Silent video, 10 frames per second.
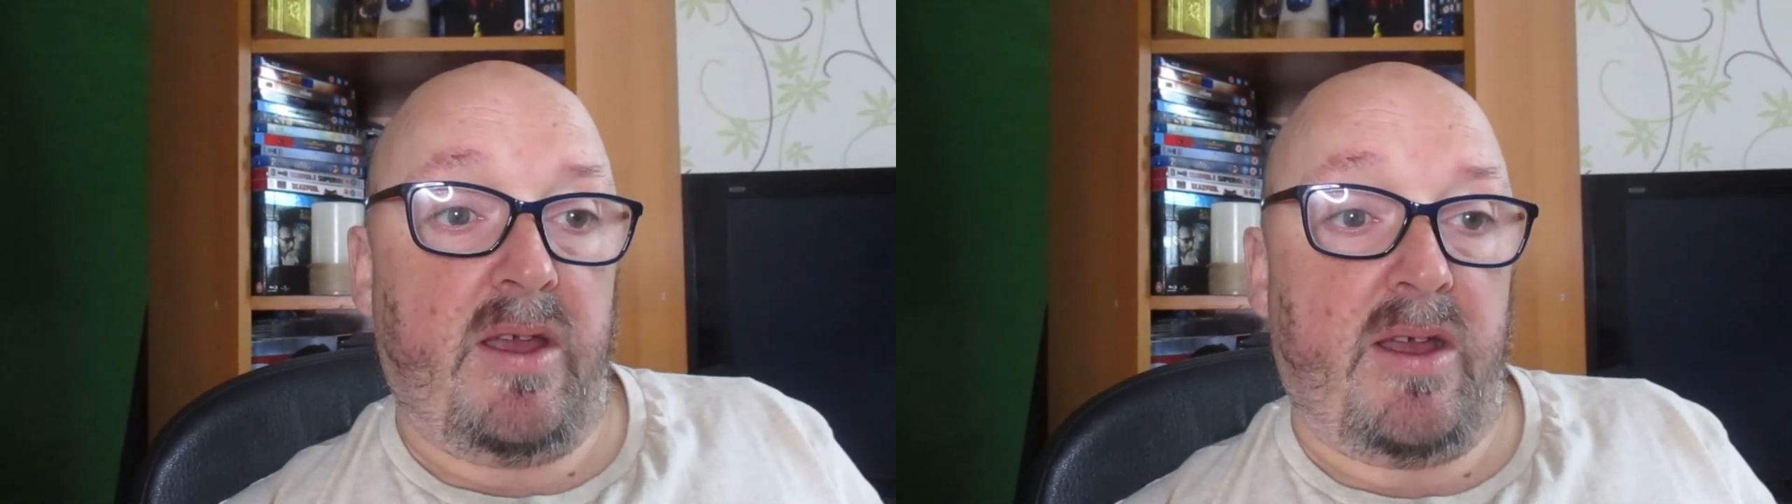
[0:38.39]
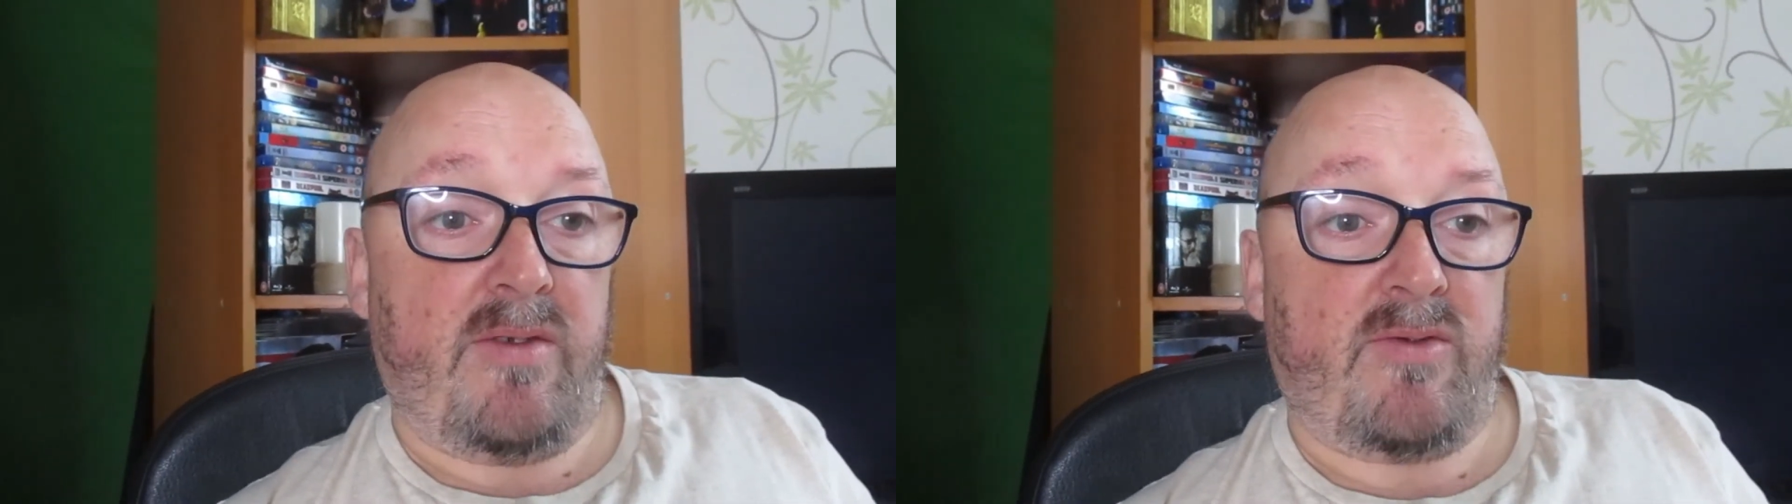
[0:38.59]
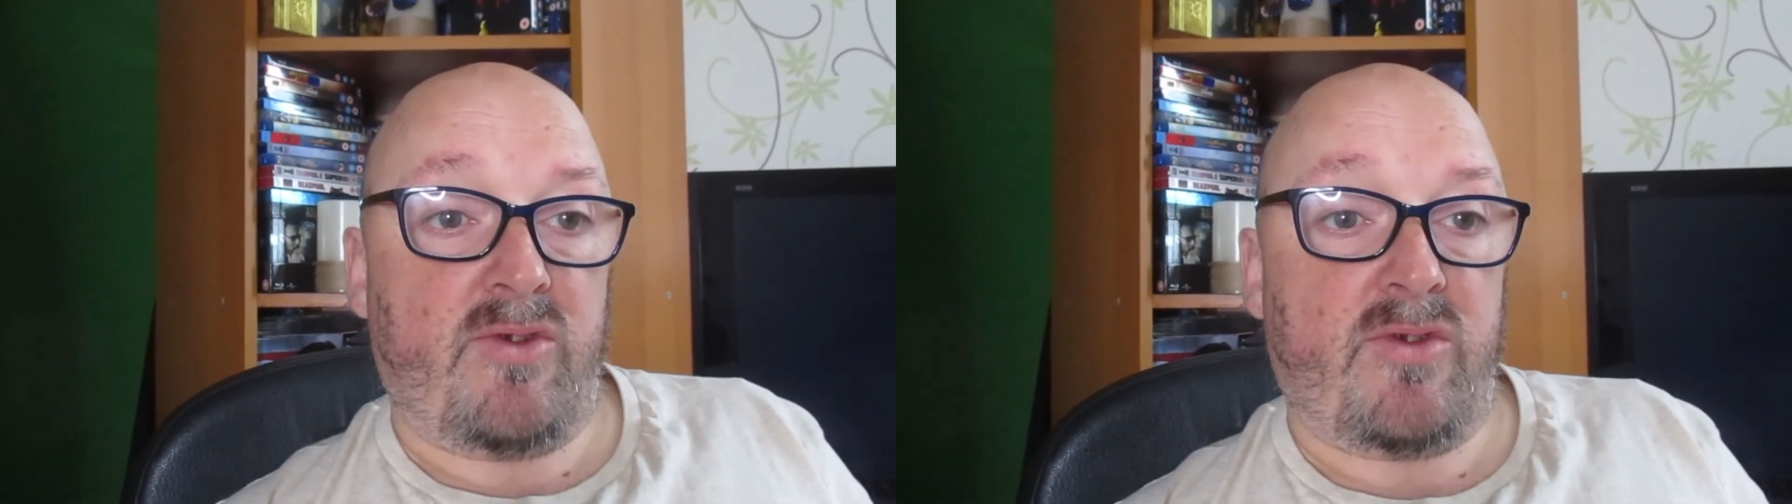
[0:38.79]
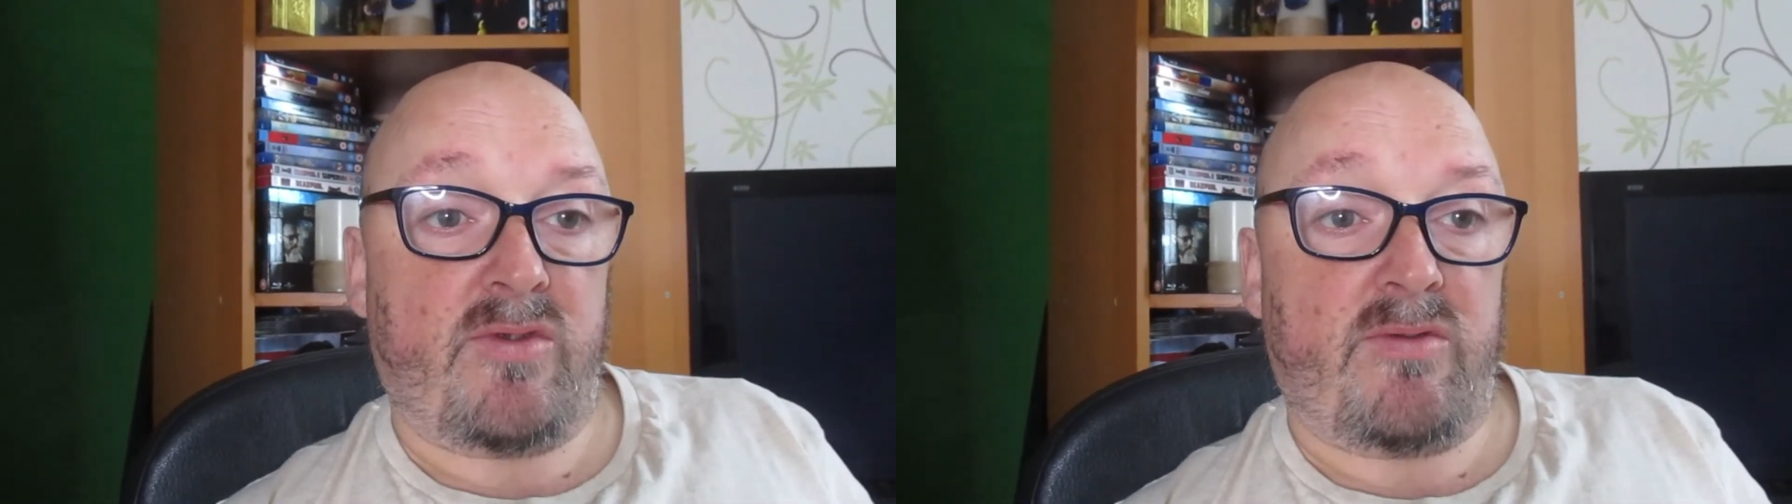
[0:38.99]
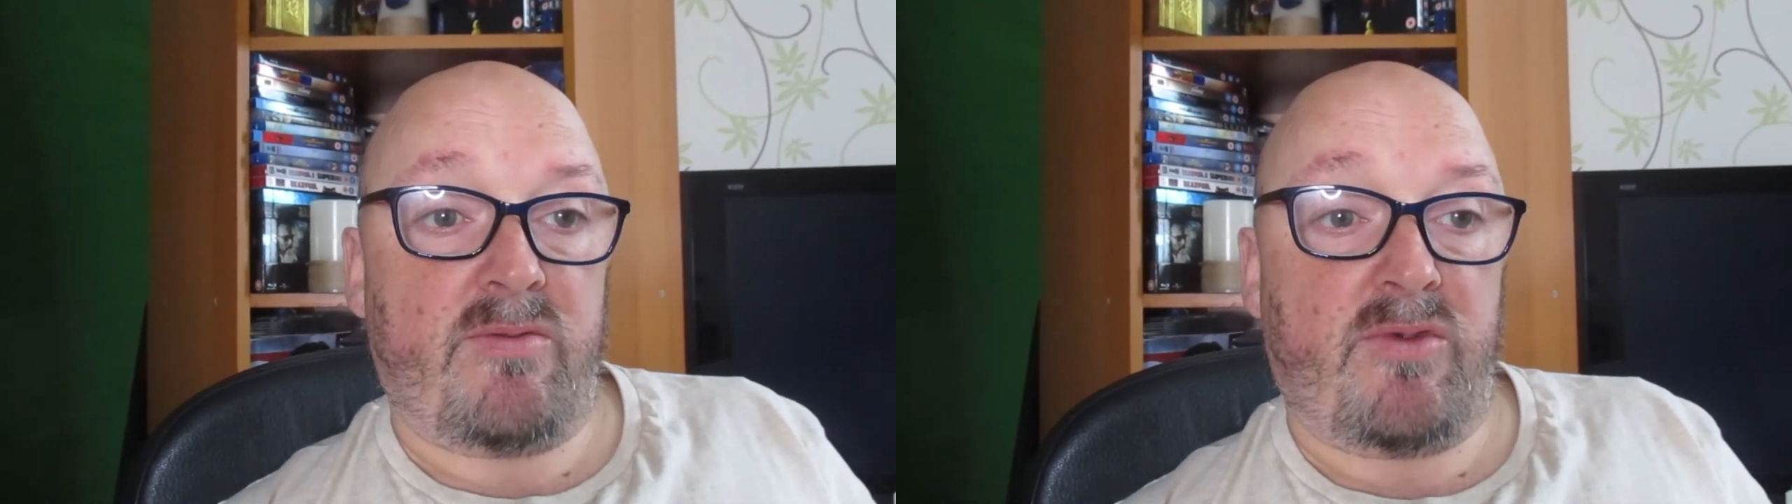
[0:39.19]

I'll just